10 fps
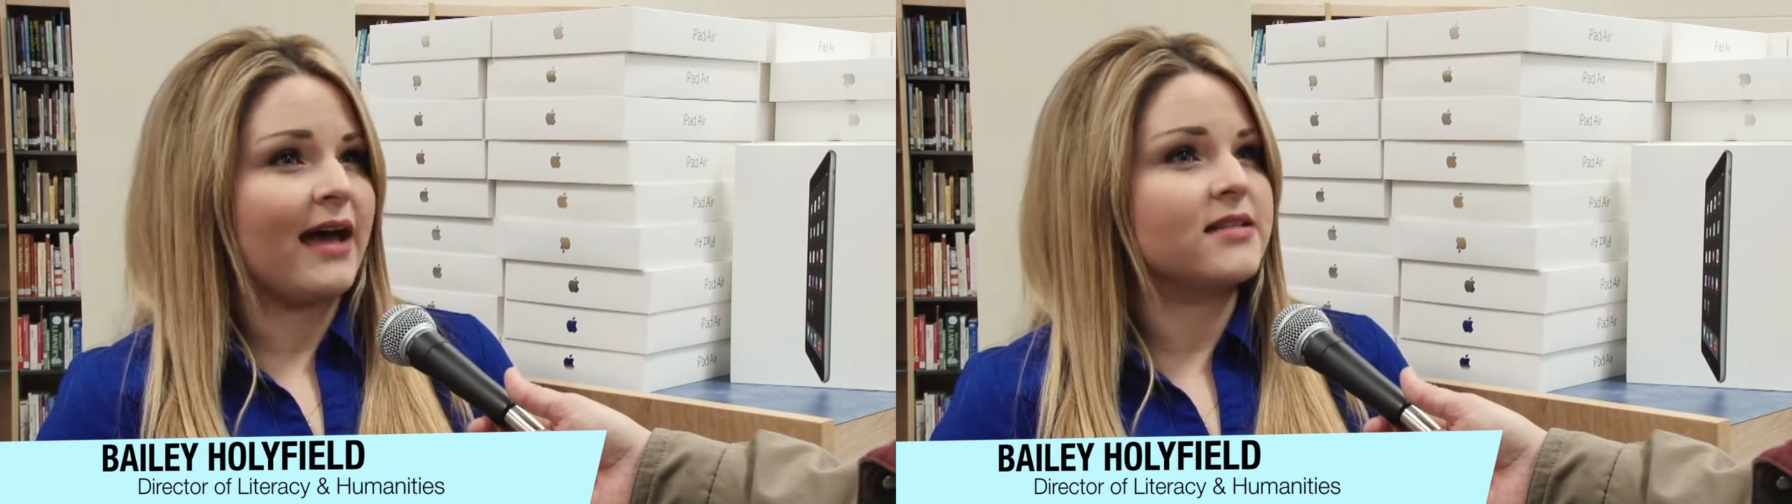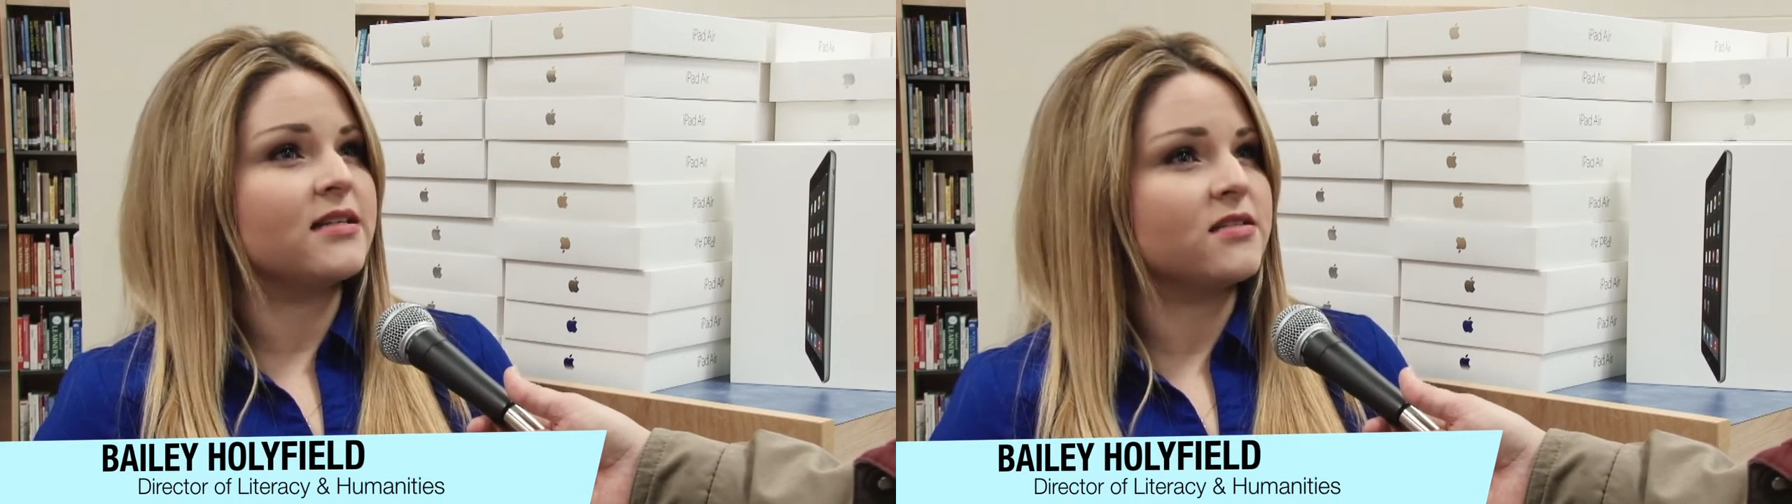
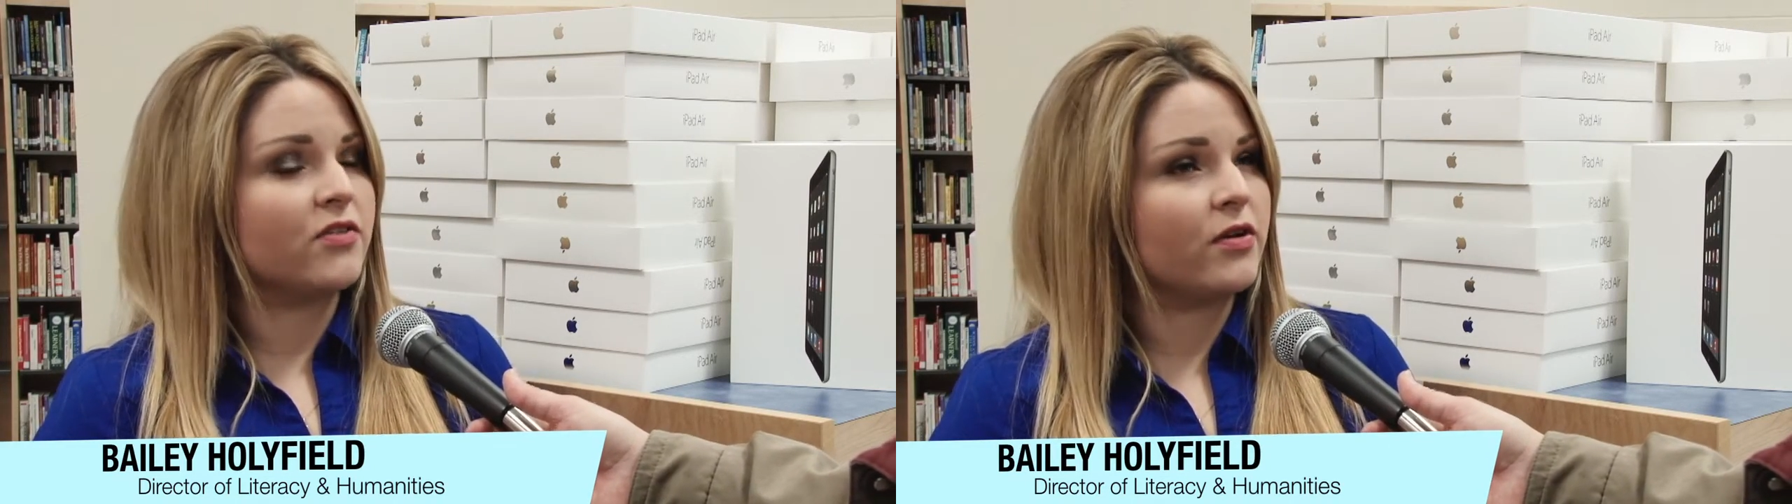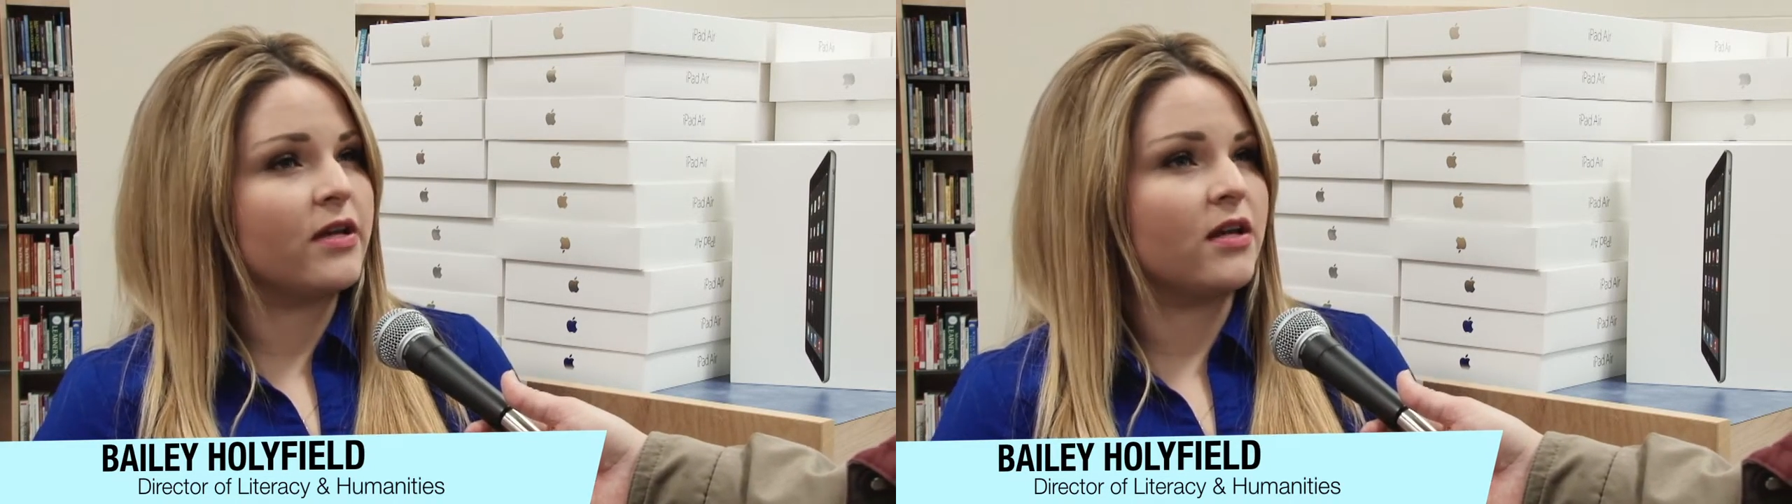
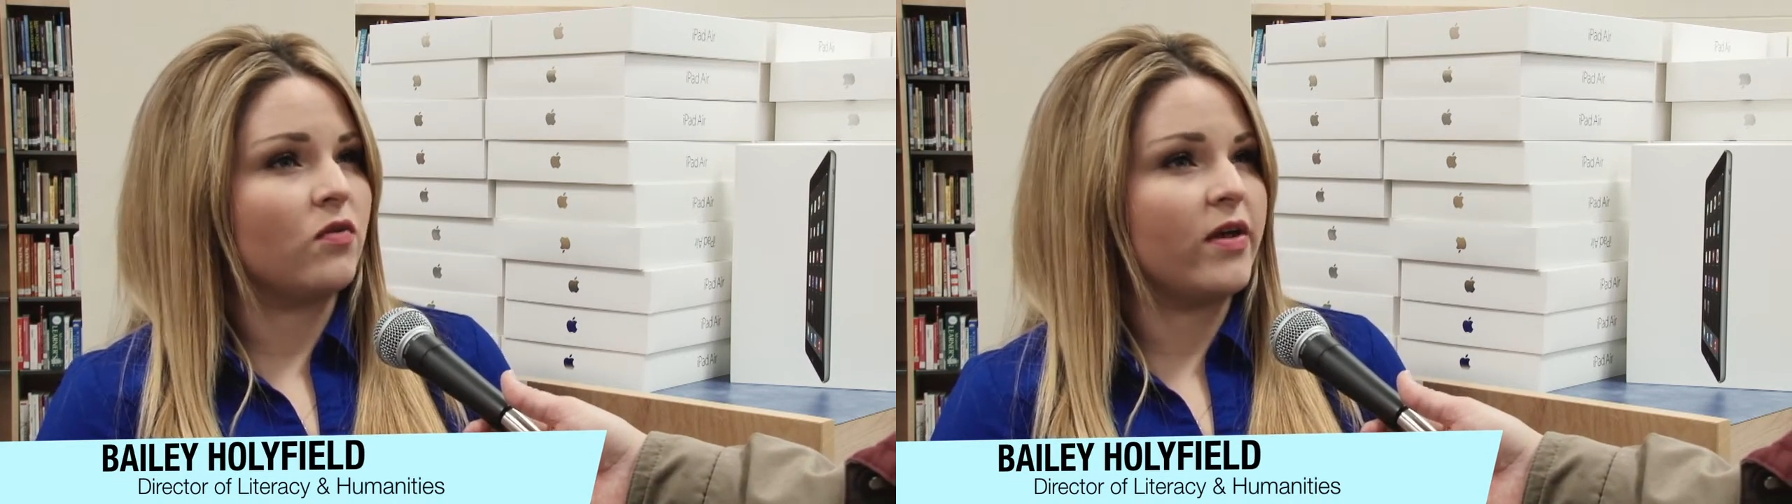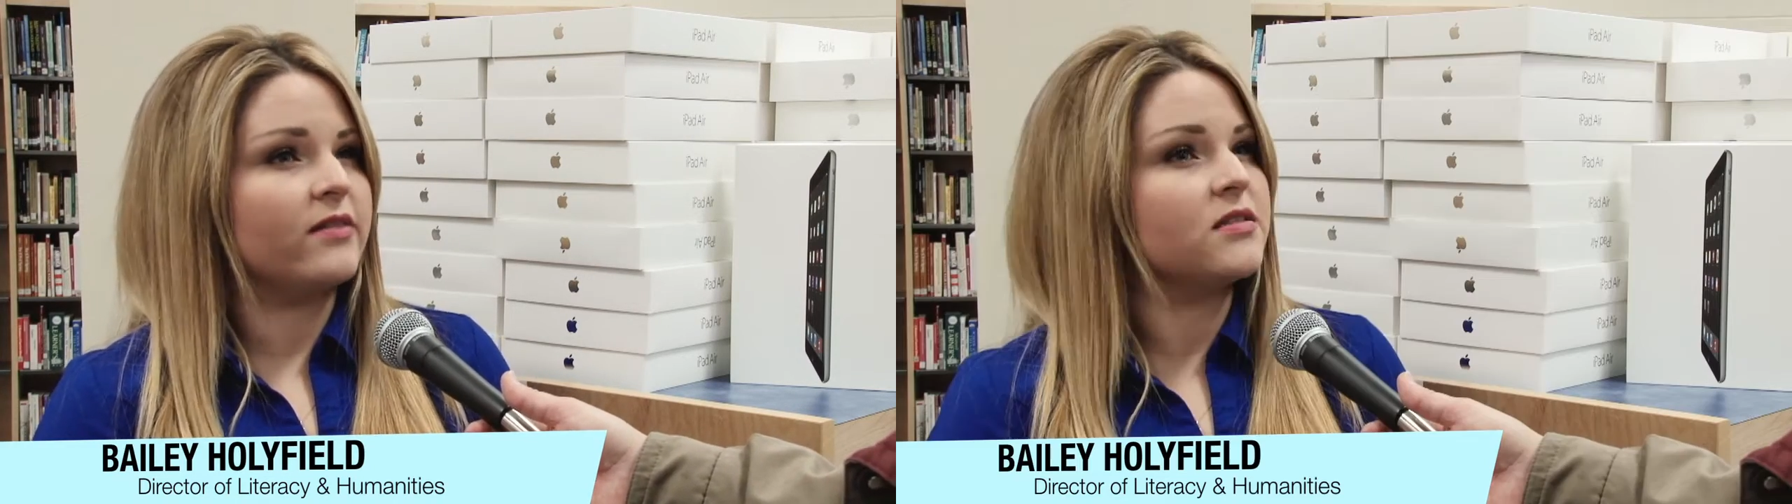access learning in
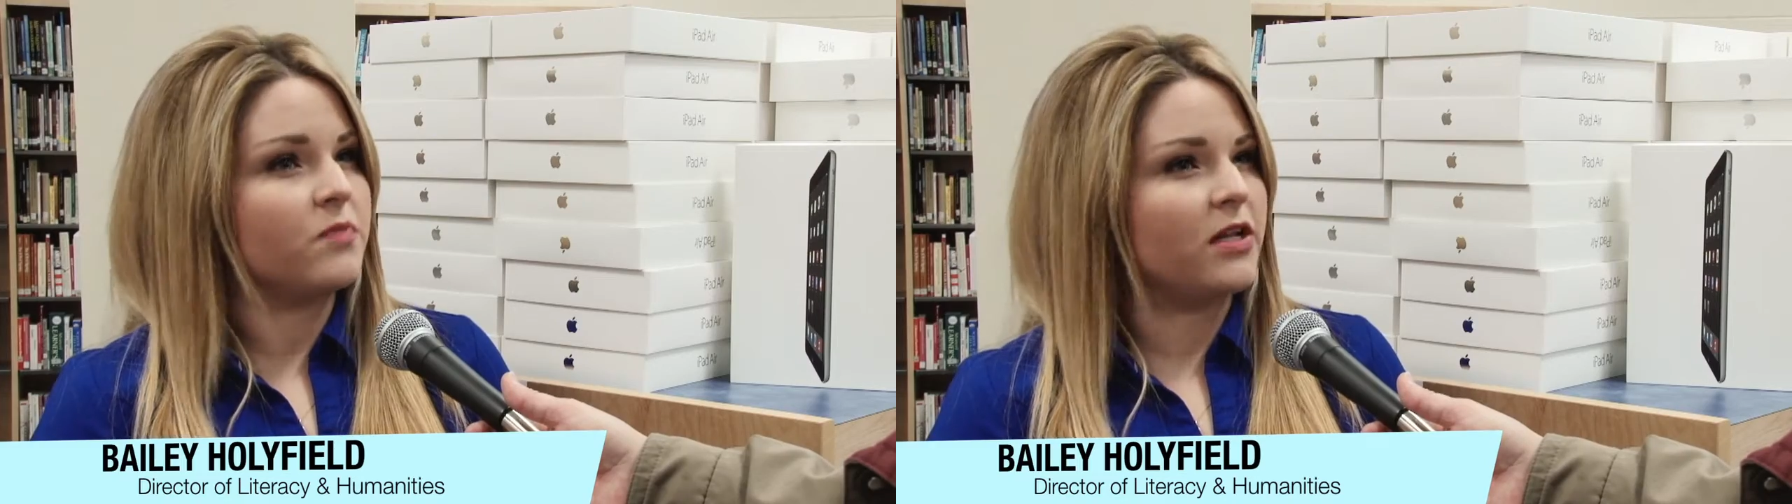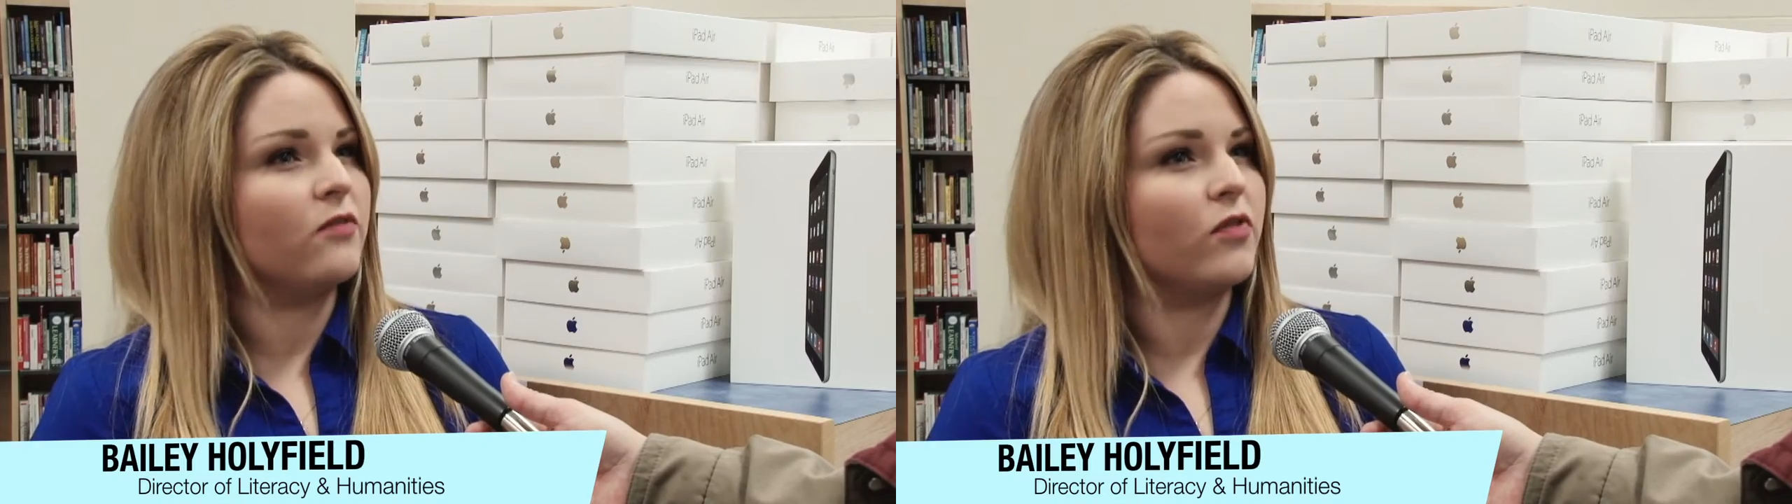a way that's
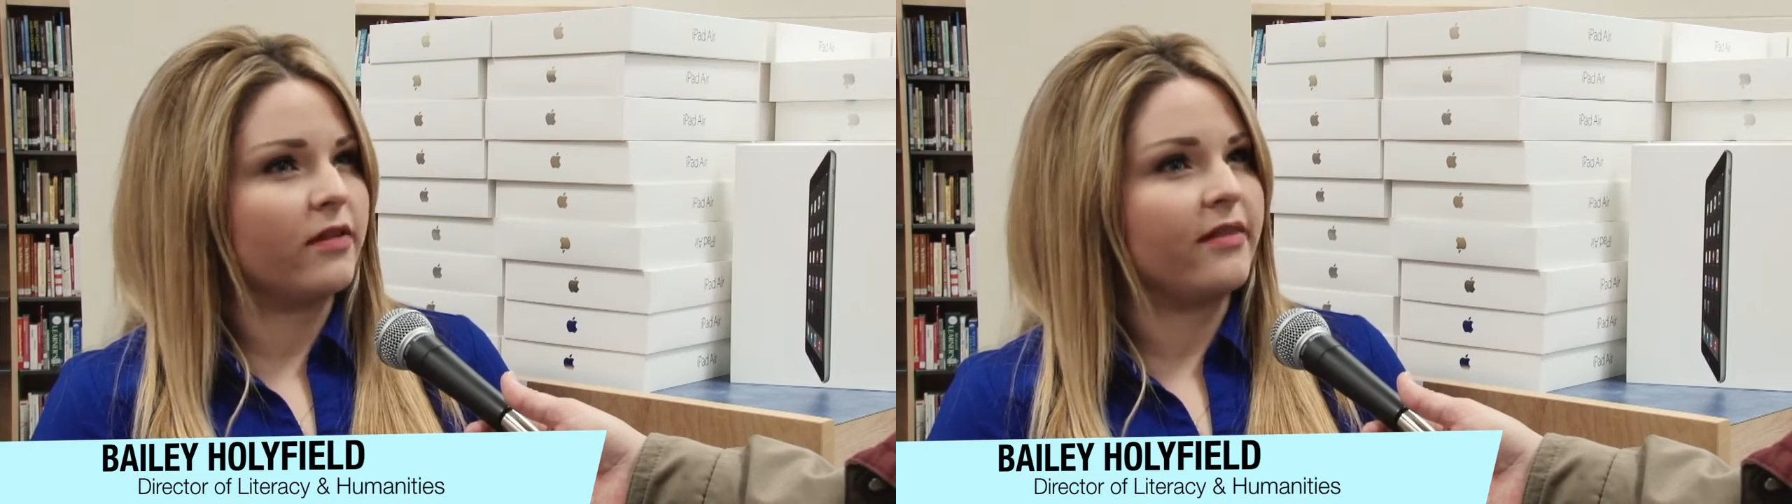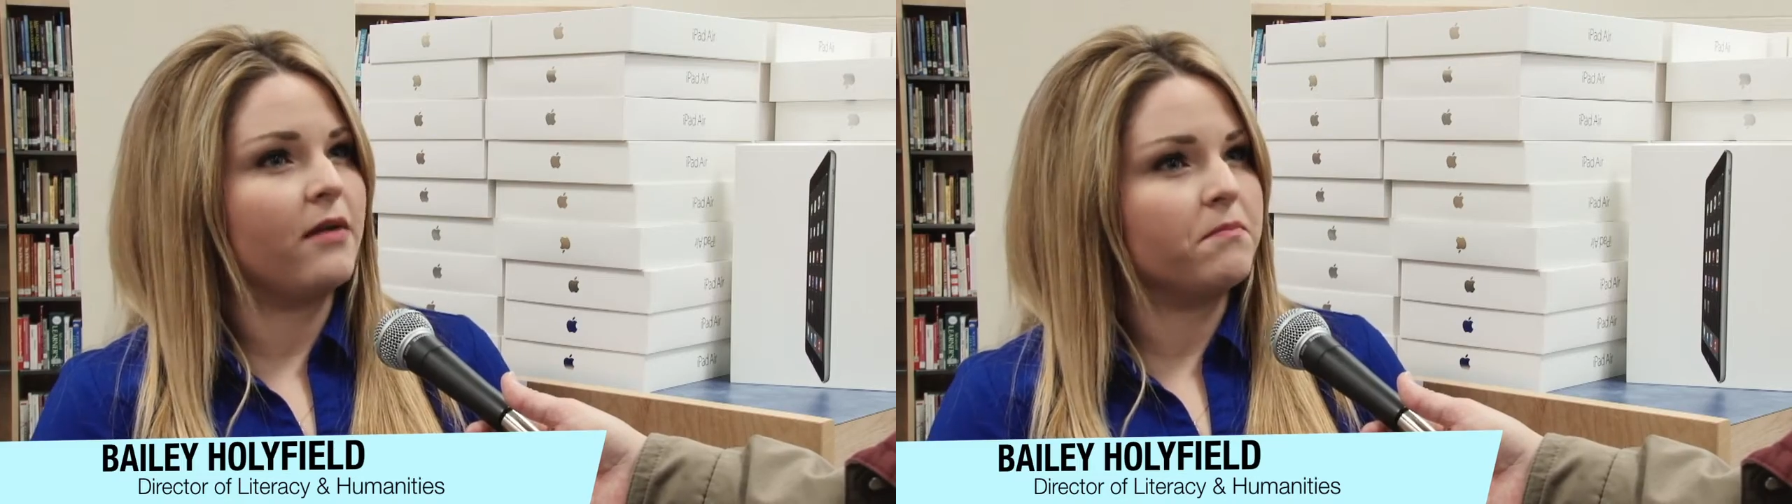meaningful
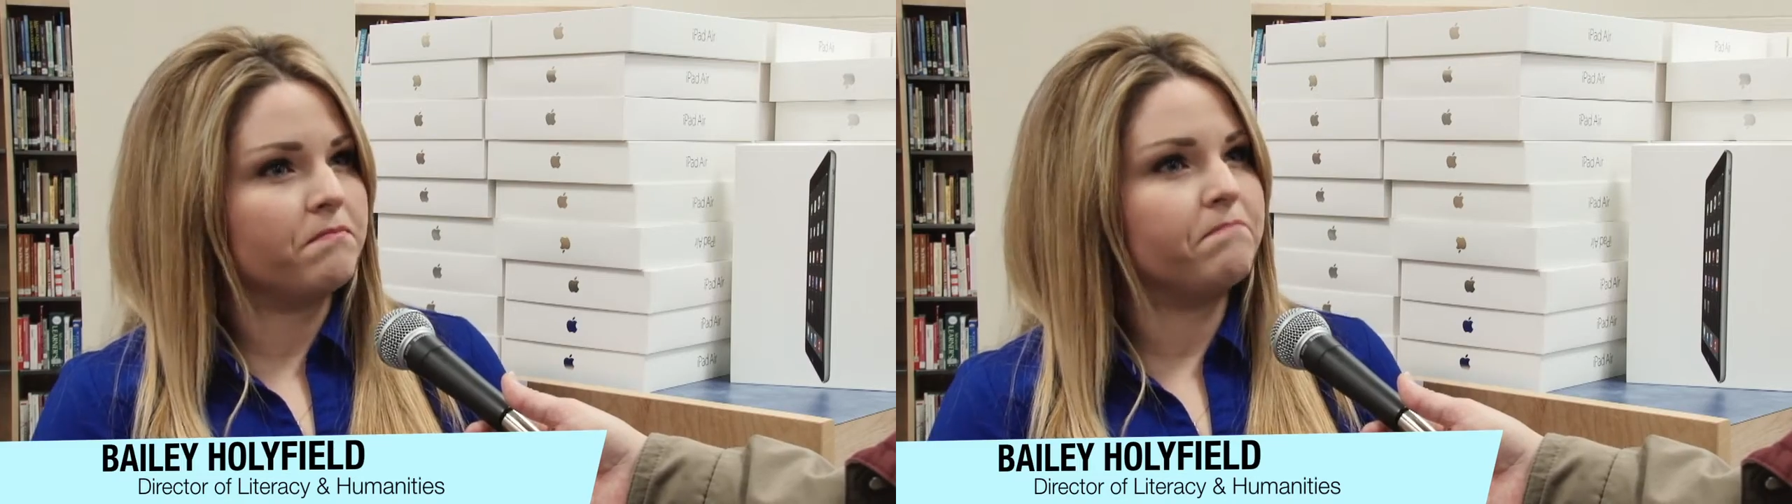to them.